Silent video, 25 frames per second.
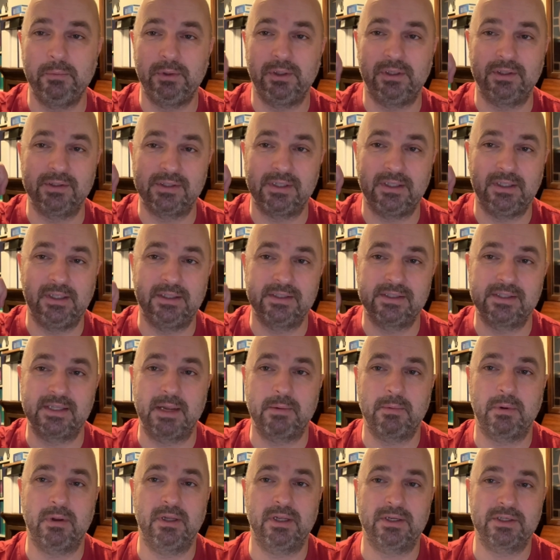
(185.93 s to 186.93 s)
You can see his
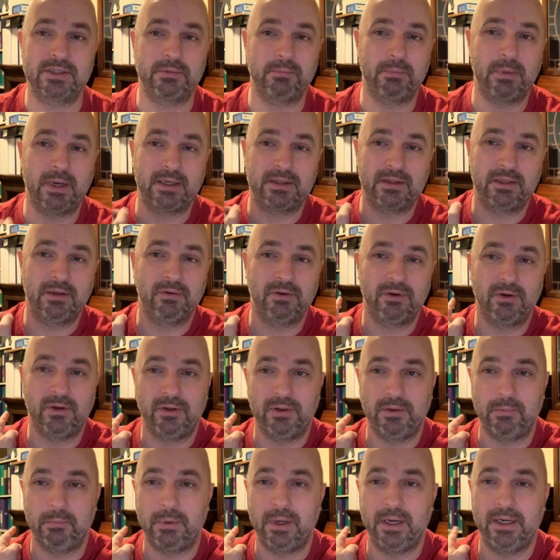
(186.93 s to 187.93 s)
stamp collection back there and all
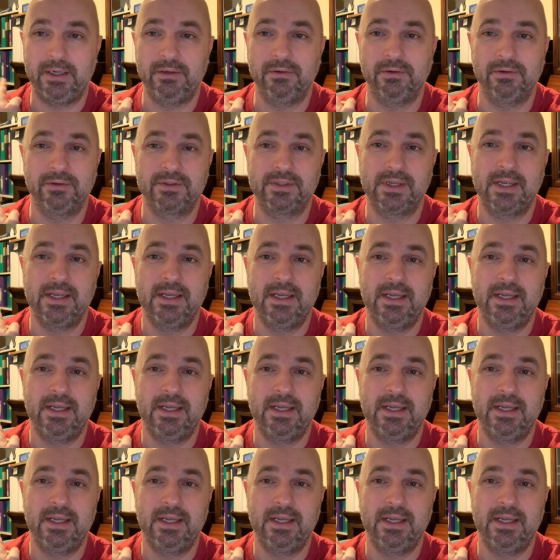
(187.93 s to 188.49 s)
the binders.